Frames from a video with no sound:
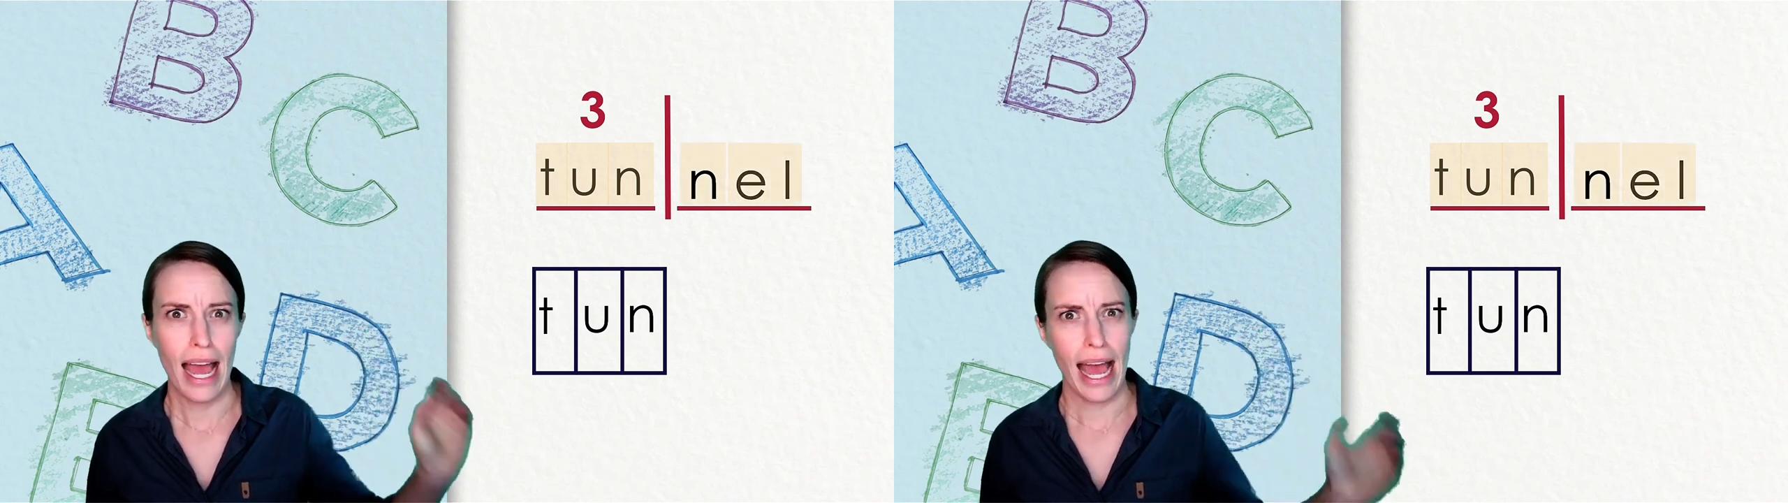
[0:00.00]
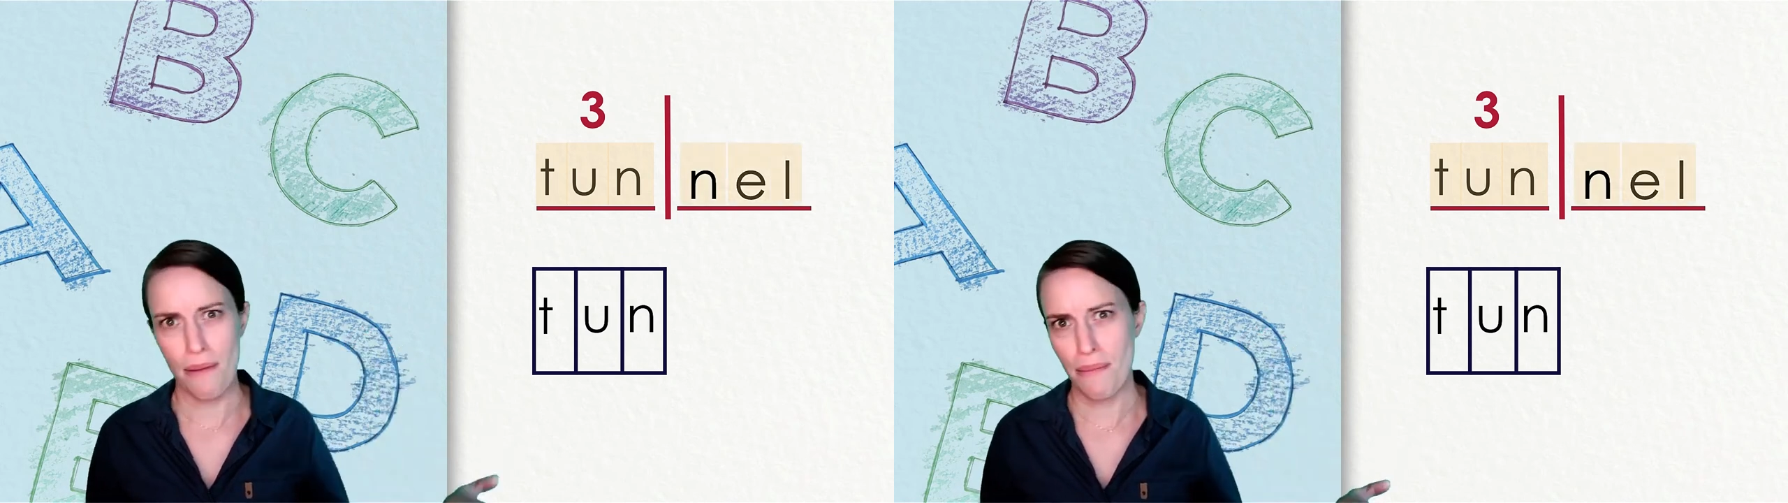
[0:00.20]

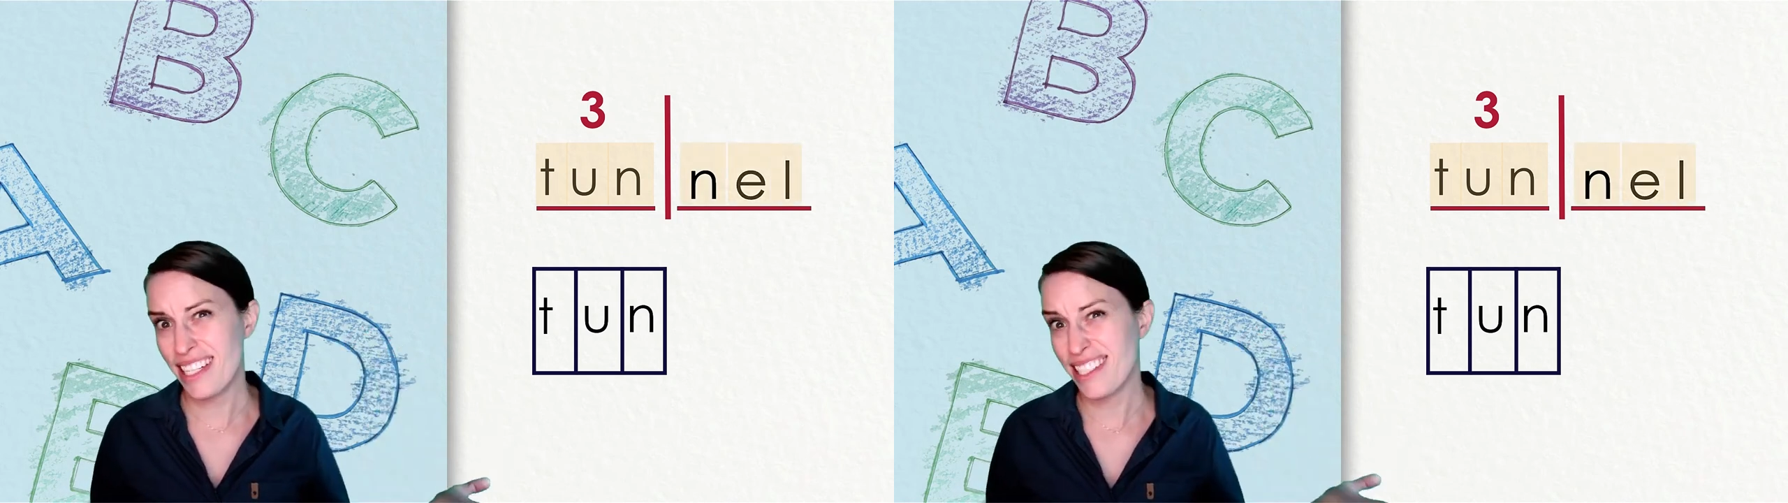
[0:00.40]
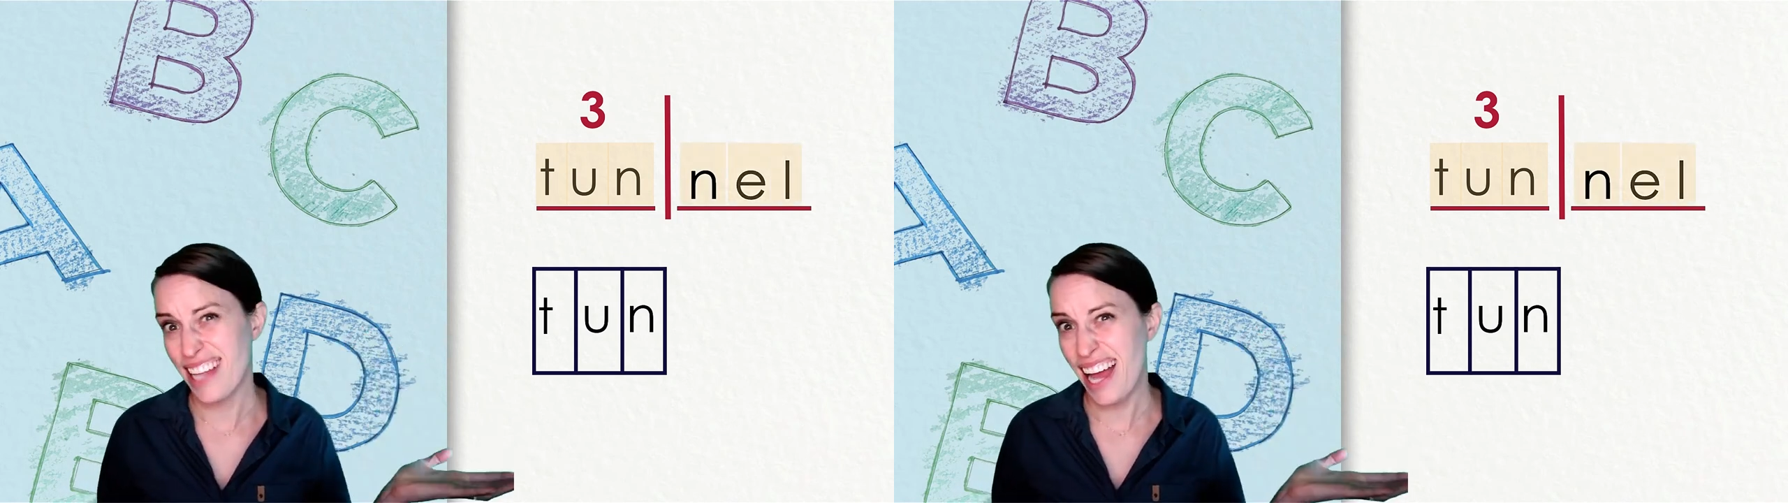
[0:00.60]
How
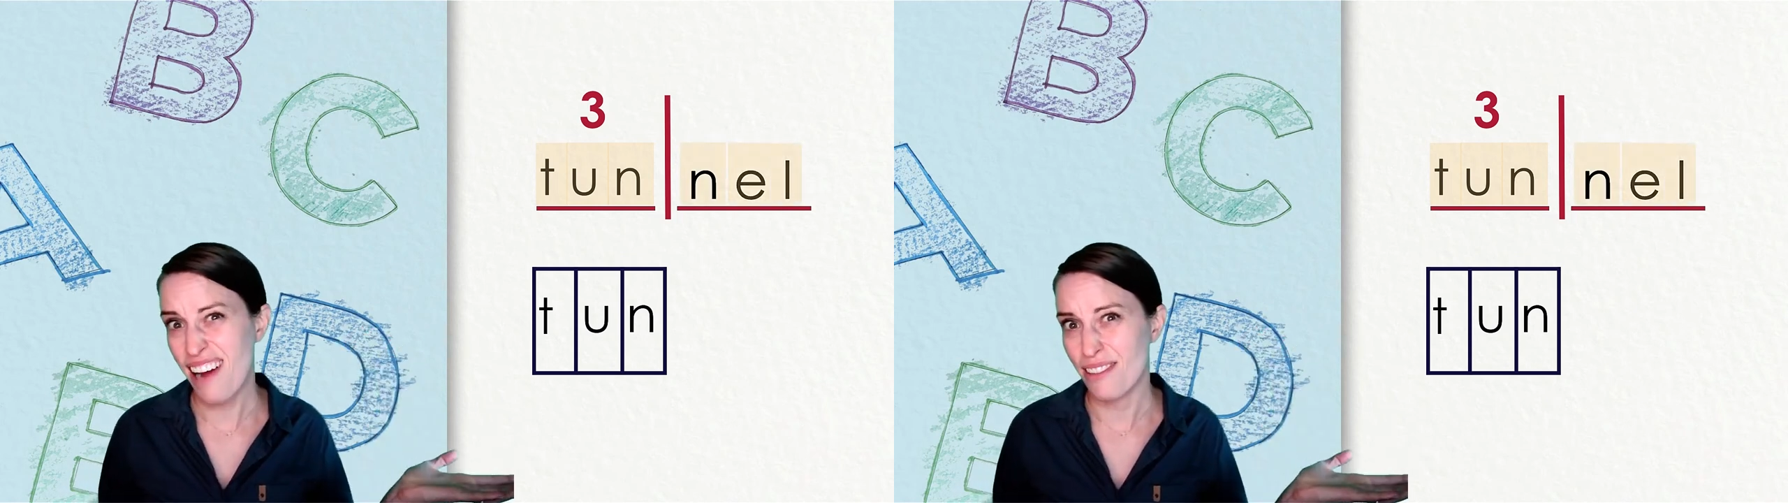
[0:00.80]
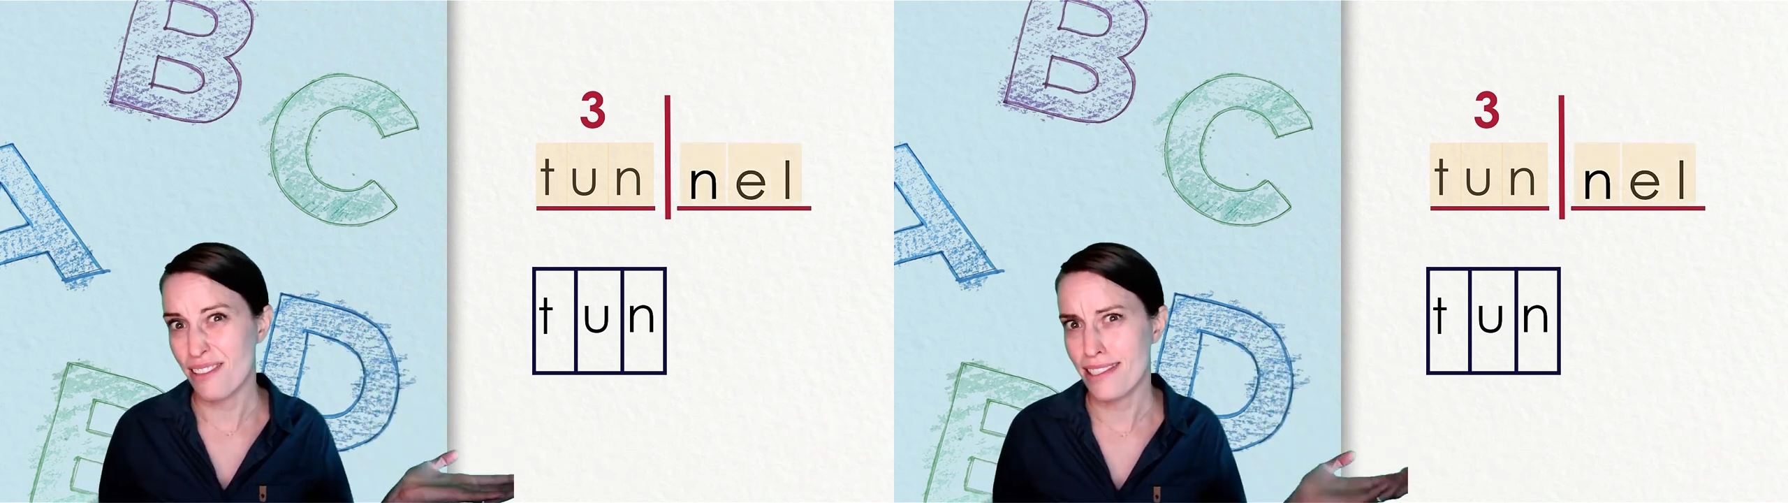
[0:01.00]
many
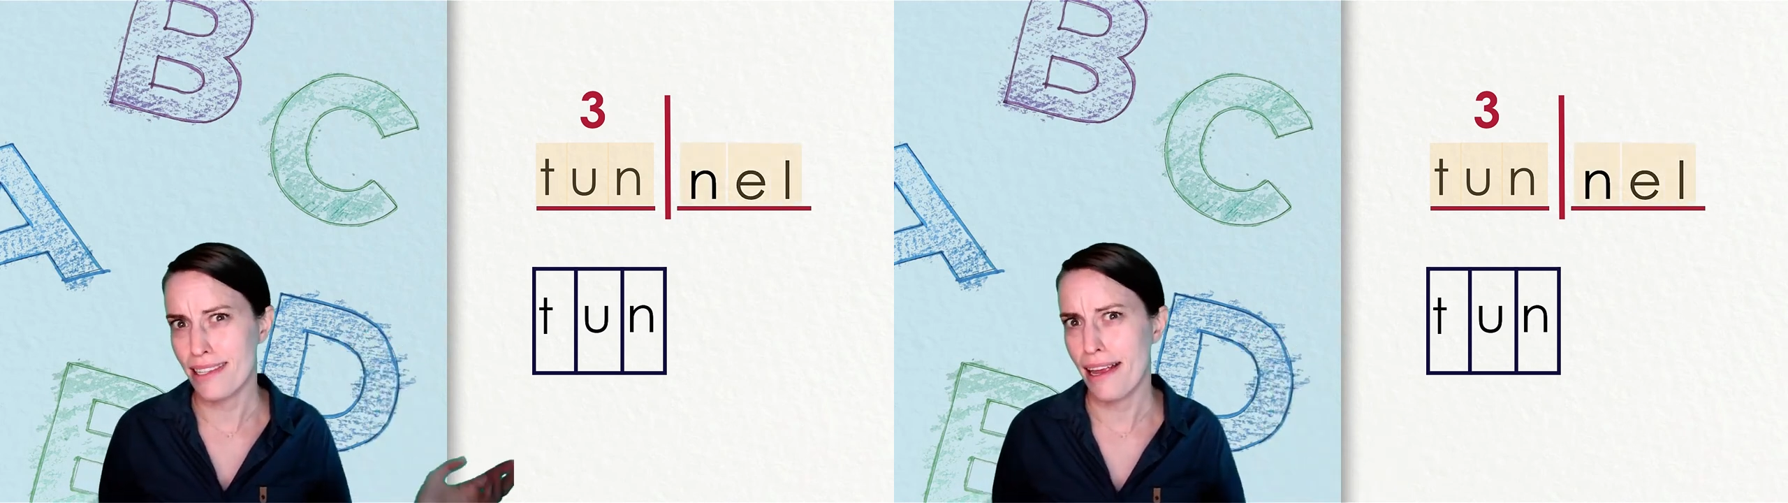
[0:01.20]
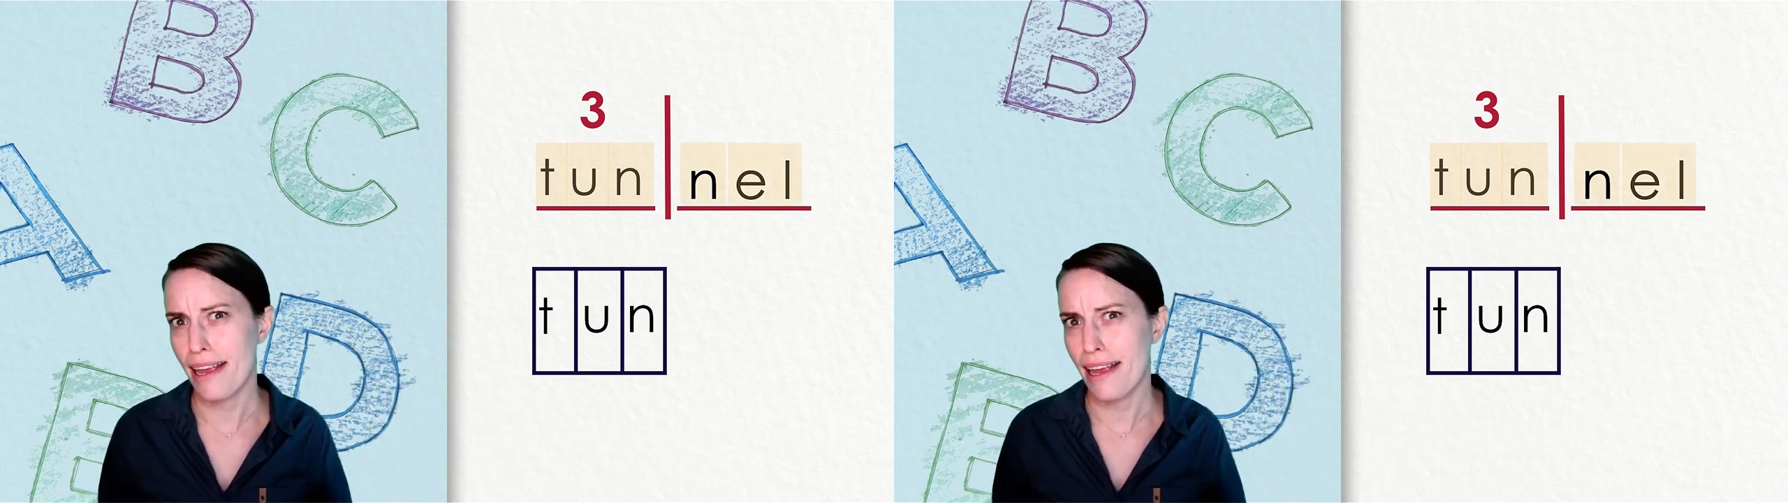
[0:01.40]
sounds